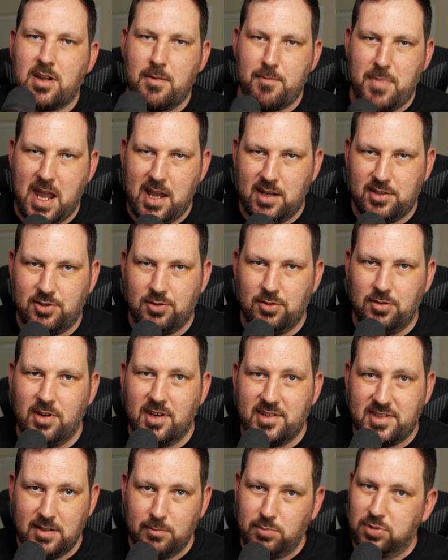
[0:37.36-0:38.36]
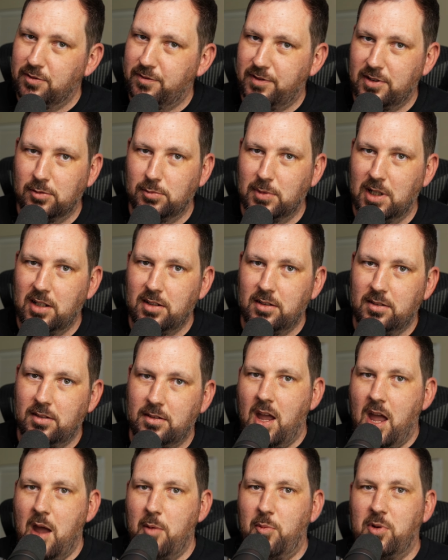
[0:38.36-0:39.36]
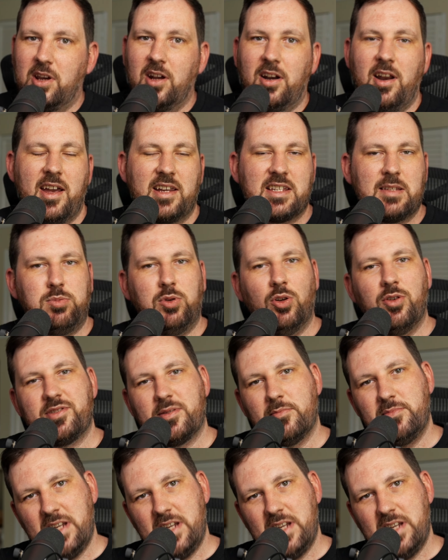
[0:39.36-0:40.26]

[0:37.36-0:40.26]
compared to a simple film LUT, and we're going to explore some